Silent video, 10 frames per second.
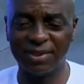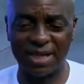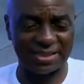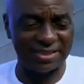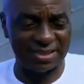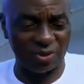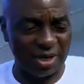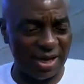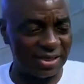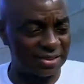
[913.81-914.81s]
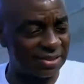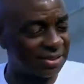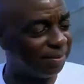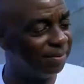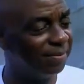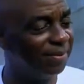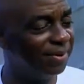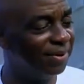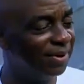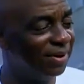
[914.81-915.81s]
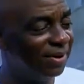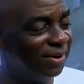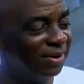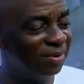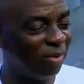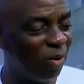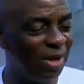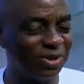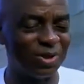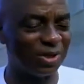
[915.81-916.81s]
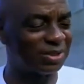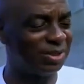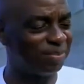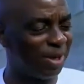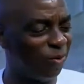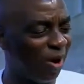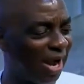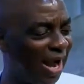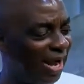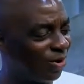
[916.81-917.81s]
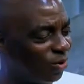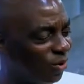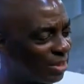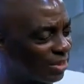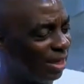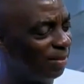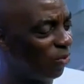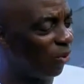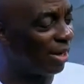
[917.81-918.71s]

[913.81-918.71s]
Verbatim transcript: There's a disorder in the system. But when you just simply work hard on your assignment,